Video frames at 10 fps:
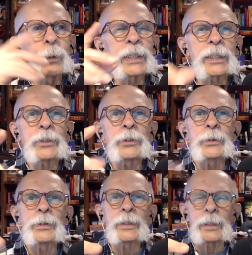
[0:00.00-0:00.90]
no, we're going to
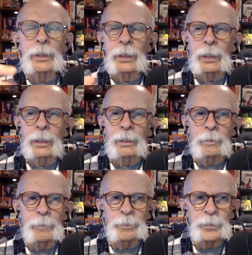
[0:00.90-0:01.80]
do the
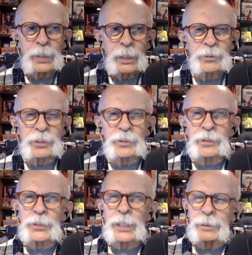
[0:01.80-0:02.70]
uh,
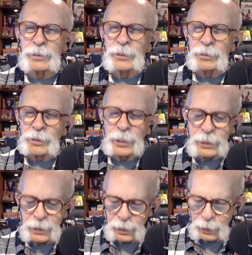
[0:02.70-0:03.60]
since the chat since
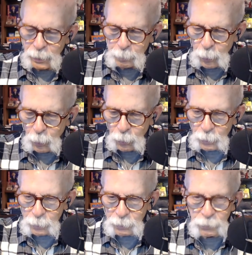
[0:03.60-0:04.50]
the uh,
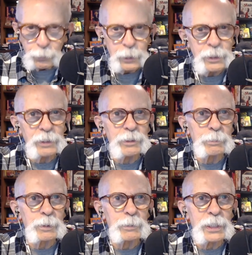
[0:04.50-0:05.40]
poll sort of
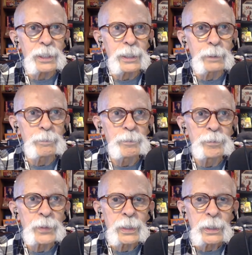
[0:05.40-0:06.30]
takes up some
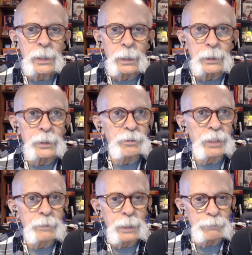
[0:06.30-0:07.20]
time. I'm going to
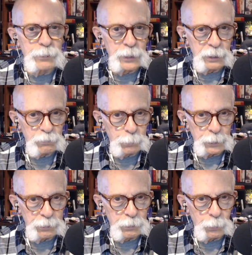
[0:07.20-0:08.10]
save that for
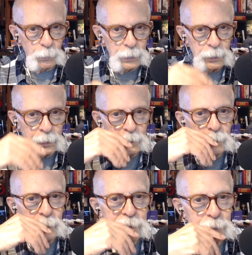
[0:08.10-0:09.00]
next week. So we're going
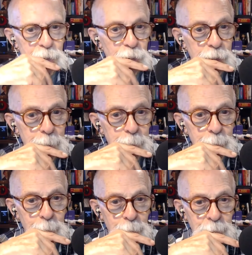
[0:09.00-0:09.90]
to talk to
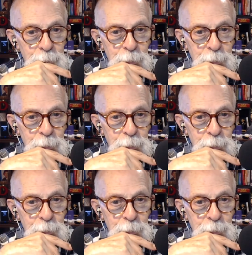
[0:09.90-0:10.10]
Jim